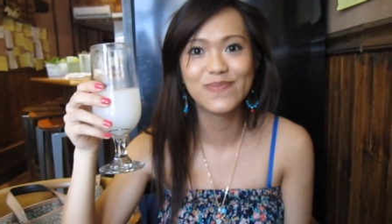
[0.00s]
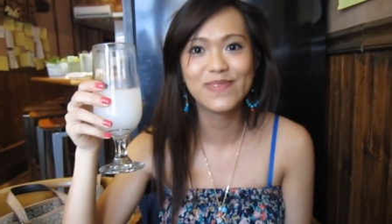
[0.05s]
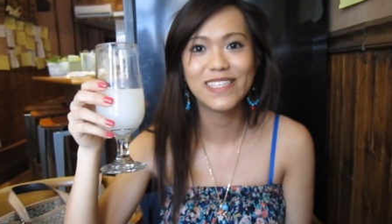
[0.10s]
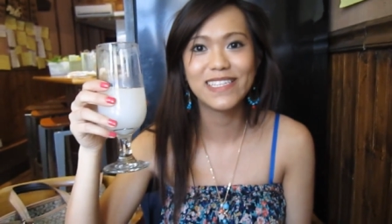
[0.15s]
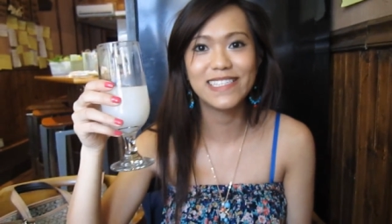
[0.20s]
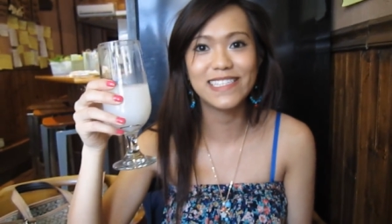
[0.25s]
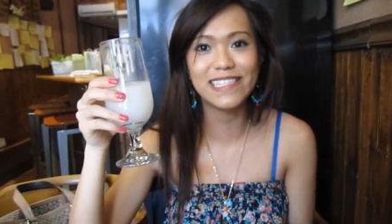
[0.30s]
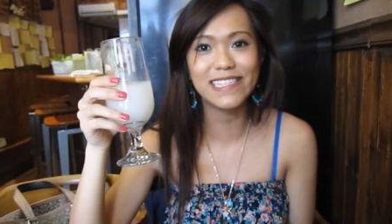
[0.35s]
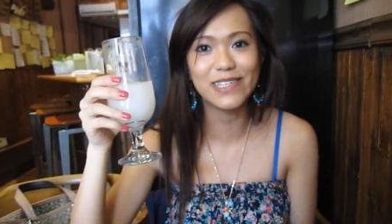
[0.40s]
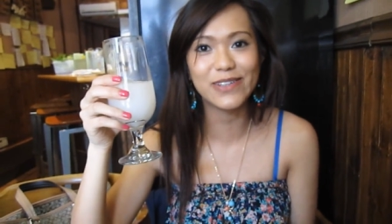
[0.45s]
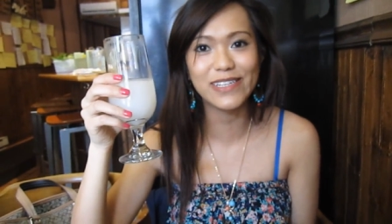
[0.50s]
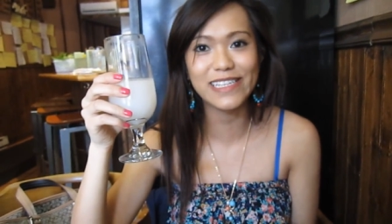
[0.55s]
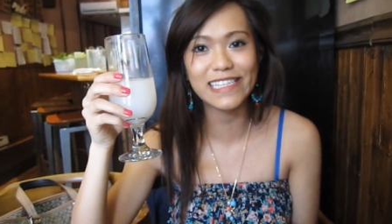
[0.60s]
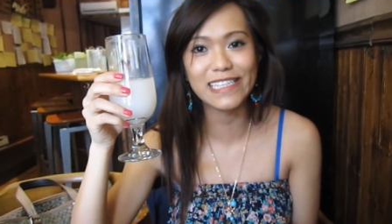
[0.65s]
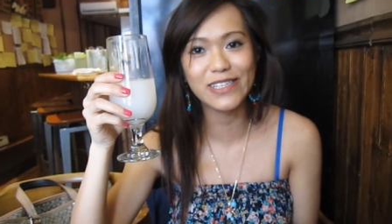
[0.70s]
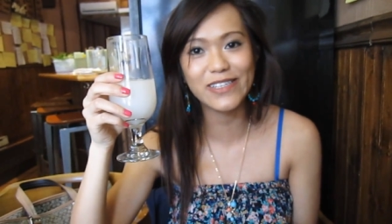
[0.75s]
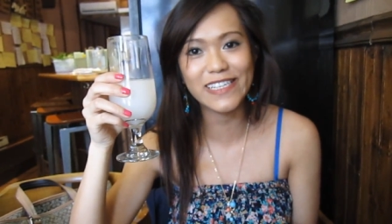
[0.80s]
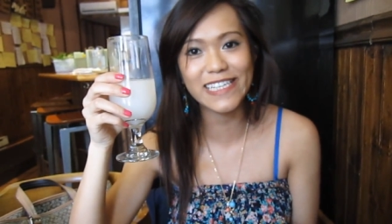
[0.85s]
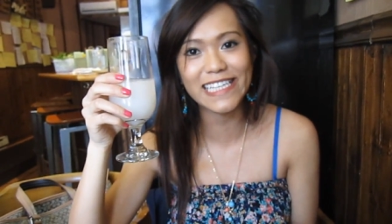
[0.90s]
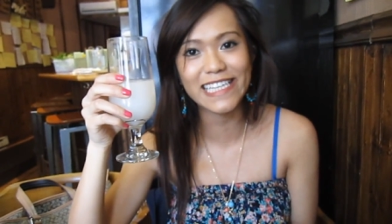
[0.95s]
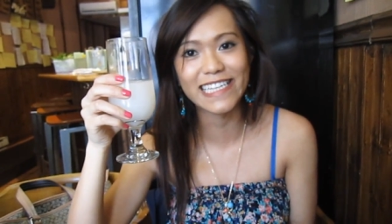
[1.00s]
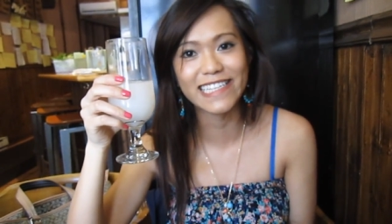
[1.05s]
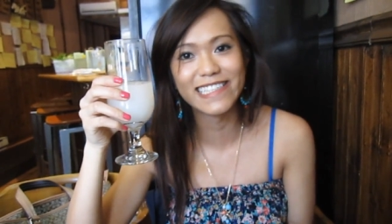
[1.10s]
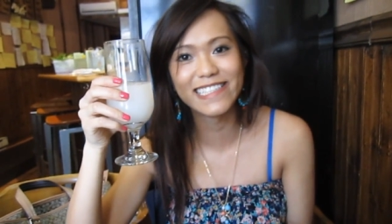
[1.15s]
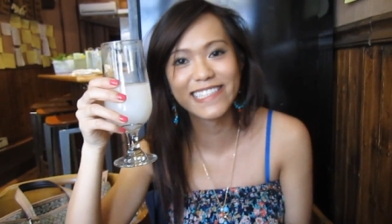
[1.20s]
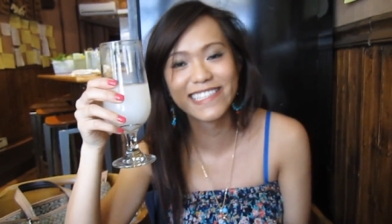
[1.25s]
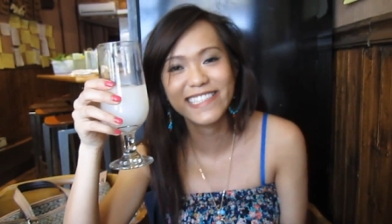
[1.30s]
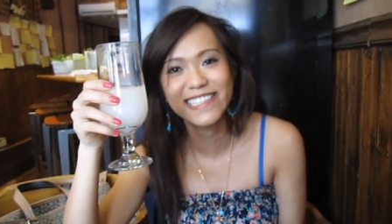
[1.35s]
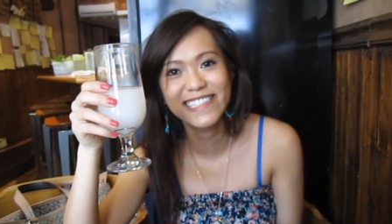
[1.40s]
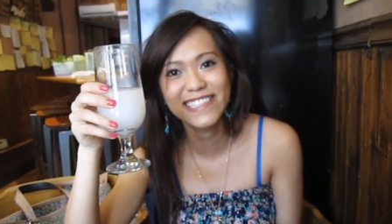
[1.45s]

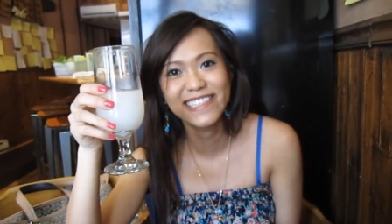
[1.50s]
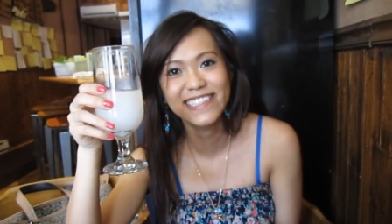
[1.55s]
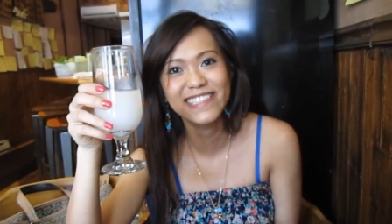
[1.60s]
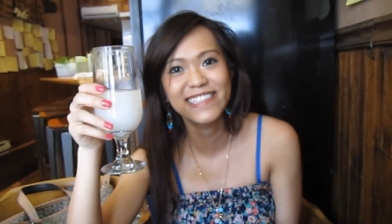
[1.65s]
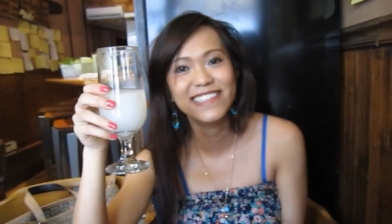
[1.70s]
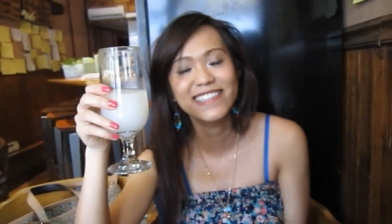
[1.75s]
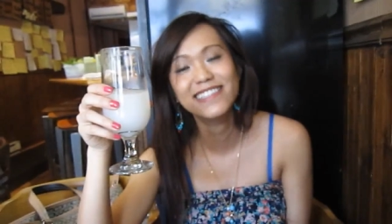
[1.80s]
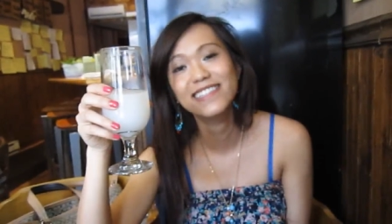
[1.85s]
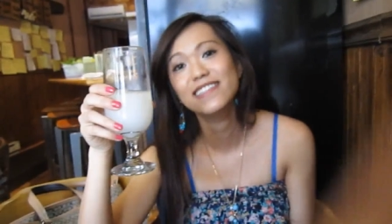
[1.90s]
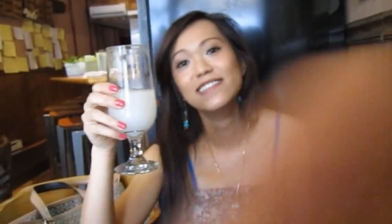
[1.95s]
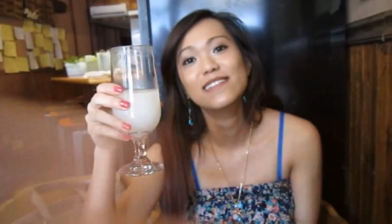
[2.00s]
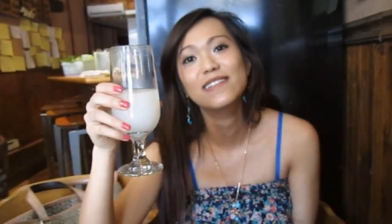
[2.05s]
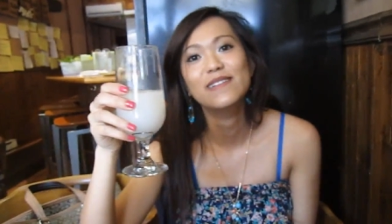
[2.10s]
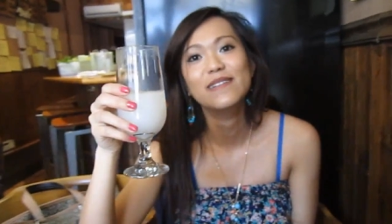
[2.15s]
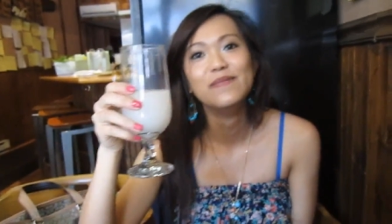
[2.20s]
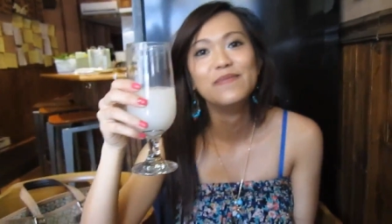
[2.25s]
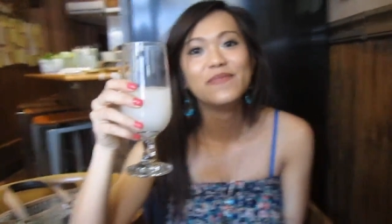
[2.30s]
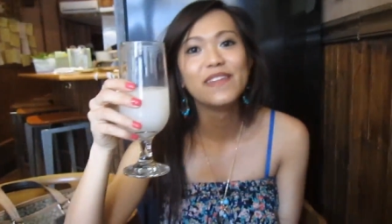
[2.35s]
Soju, yeah, yeah.